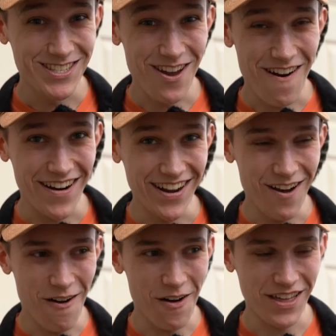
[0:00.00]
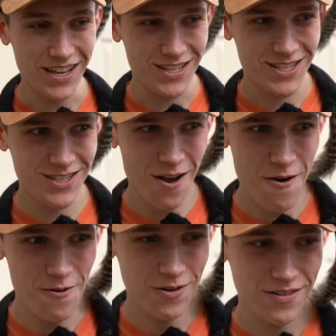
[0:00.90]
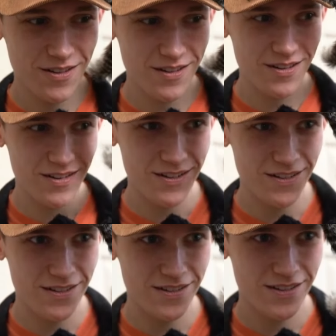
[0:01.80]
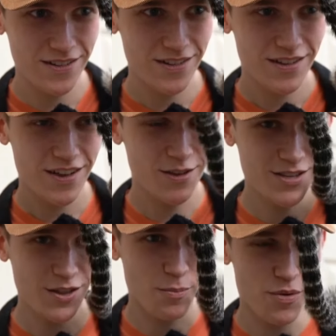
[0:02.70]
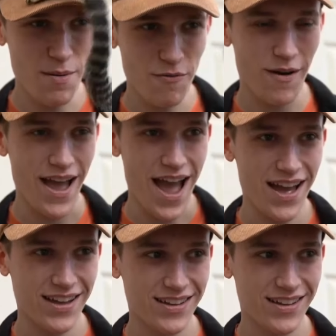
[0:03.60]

Sorry. Oh, that's so... You sat on the brim of my hat?